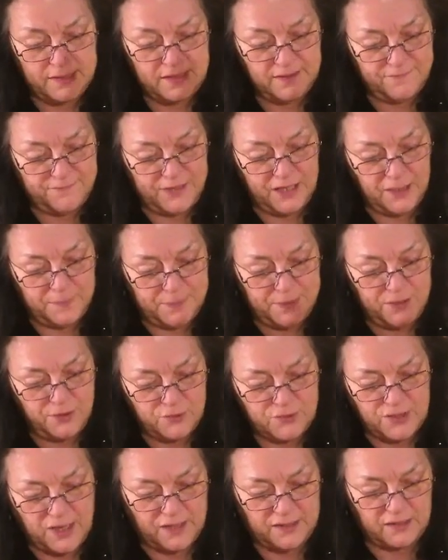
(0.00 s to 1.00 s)
developing your
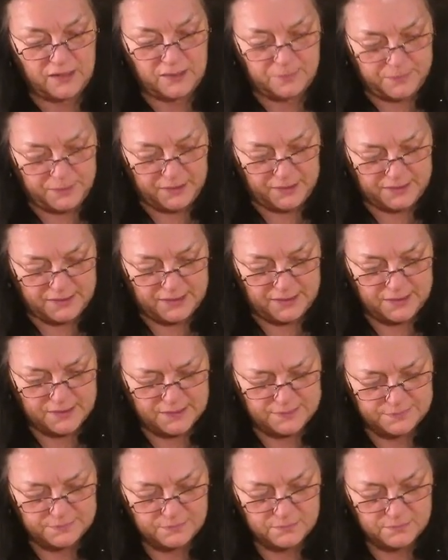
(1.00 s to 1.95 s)
psychic abilities,